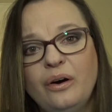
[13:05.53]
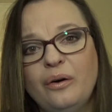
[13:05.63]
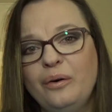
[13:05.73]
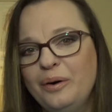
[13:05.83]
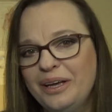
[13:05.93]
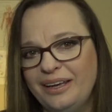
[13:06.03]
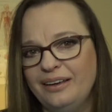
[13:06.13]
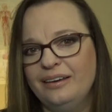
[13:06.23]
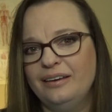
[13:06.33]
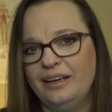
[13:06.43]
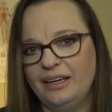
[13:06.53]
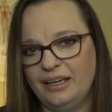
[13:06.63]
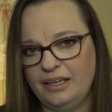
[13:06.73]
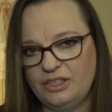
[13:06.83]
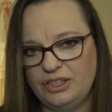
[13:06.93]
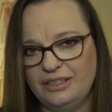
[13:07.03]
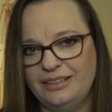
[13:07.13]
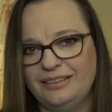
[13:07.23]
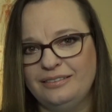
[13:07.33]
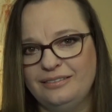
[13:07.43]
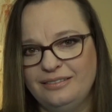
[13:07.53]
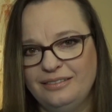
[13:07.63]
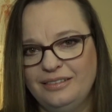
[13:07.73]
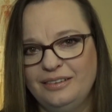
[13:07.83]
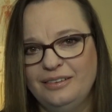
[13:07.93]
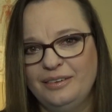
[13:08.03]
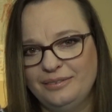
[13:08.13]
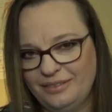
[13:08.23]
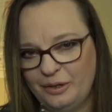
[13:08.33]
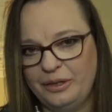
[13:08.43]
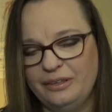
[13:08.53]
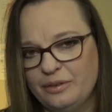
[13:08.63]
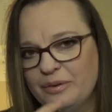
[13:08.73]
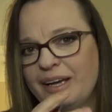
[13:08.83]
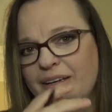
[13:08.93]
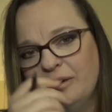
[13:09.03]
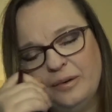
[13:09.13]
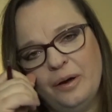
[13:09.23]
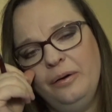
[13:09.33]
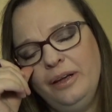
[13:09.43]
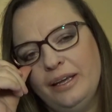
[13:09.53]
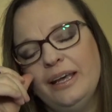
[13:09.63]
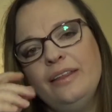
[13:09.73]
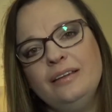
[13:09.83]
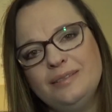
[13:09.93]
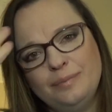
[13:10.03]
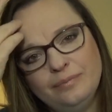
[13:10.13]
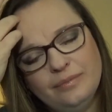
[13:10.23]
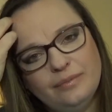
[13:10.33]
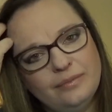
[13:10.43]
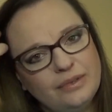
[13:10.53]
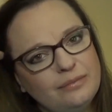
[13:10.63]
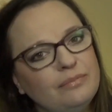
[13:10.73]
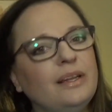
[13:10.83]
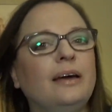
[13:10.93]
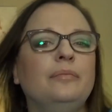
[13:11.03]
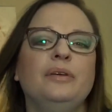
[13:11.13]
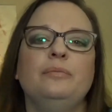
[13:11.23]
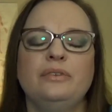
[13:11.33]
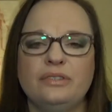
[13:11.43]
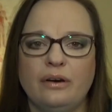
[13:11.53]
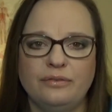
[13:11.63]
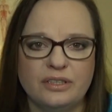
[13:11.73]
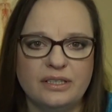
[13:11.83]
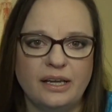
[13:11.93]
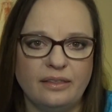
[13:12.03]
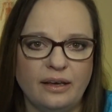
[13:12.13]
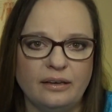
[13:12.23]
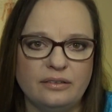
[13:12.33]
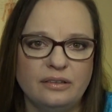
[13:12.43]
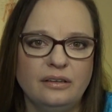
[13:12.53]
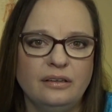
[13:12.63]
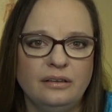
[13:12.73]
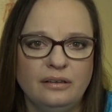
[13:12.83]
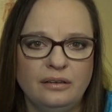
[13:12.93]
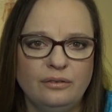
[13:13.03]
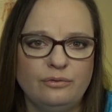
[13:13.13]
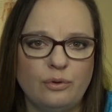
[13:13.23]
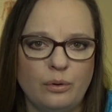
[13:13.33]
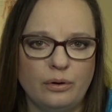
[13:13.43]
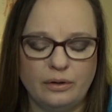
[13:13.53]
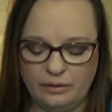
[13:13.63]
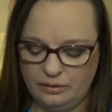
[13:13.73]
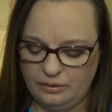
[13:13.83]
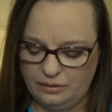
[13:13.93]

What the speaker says: Oh, okay, echinacea and oil of oregano. Okay, yeah, people do often take that for